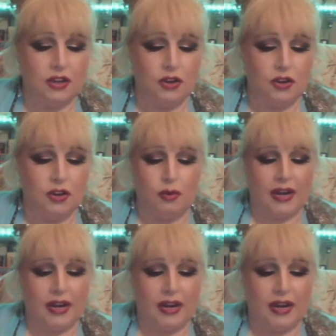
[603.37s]
when
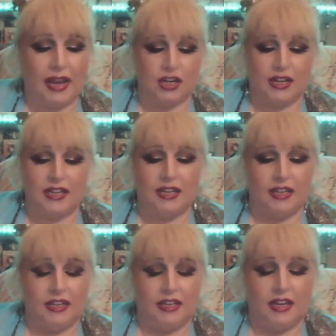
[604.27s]

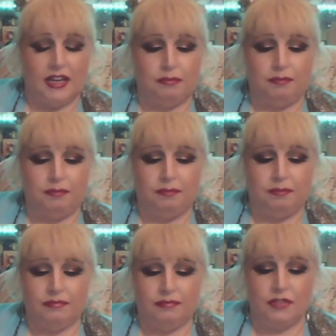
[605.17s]
actually,
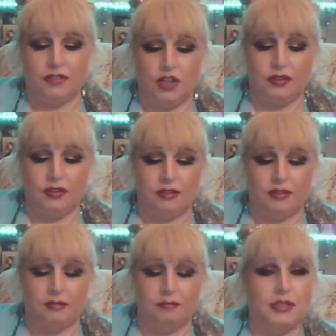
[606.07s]
you
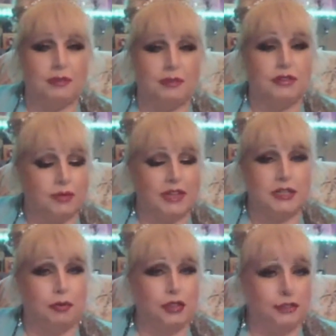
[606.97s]
know,
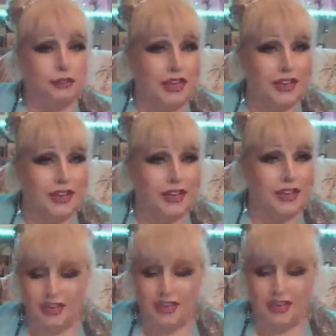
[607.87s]
sometimes we need to point the
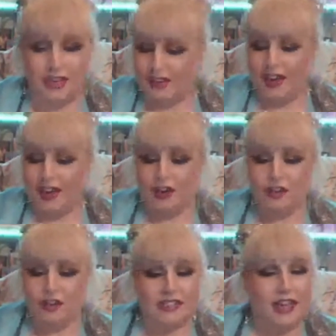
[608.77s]
finger at
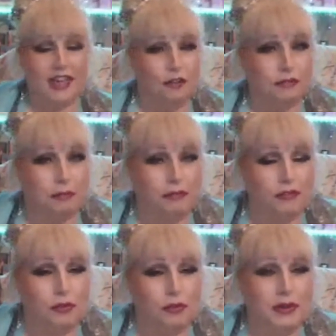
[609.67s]

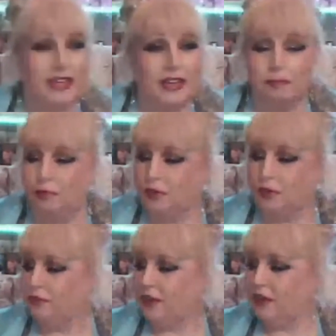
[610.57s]
ourselves before we
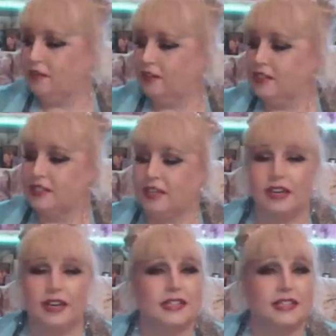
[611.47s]
point the finger
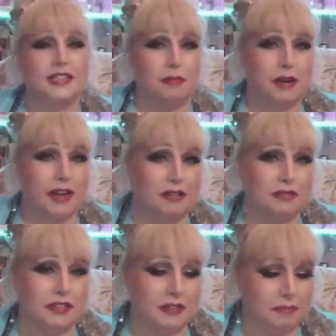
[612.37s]
at someone
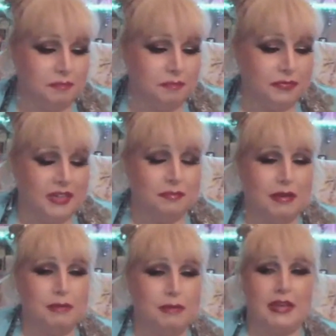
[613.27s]
else.
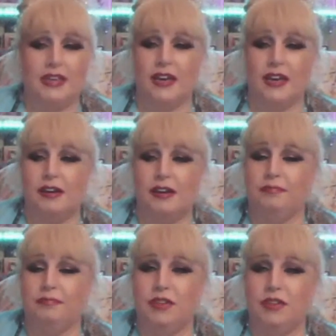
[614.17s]
Maybe, you
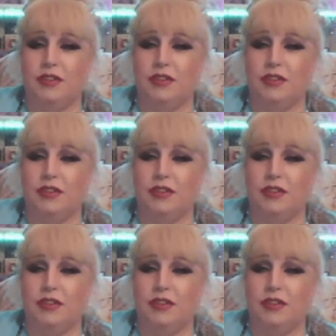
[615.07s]
know,